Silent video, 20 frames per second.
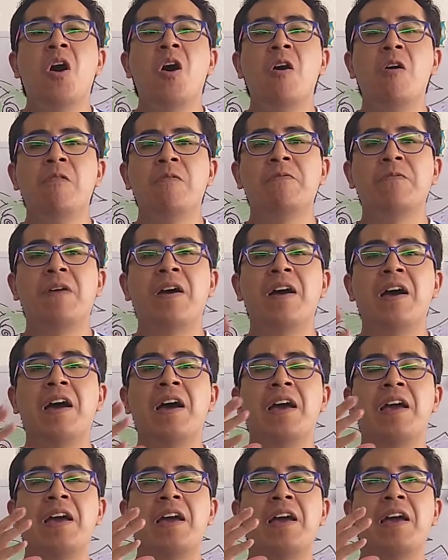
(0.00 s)
of
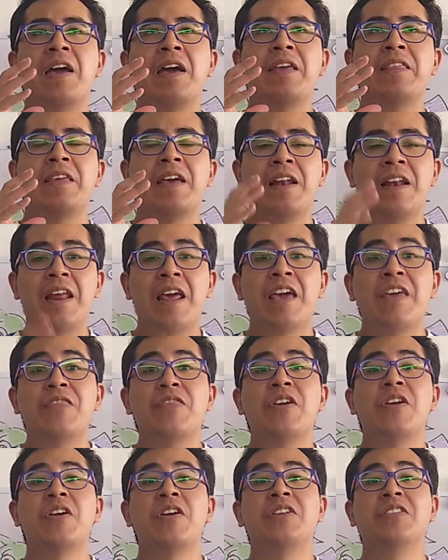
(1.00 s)
the
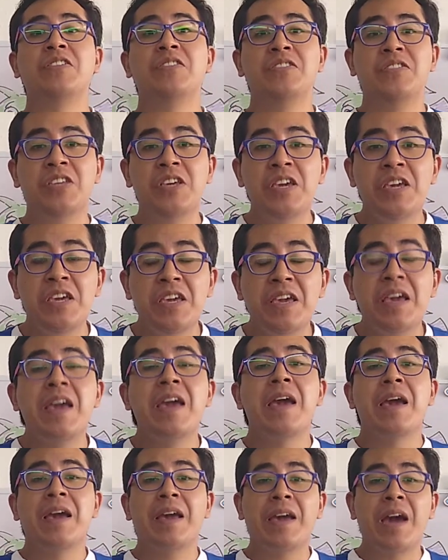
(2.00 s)
letter D,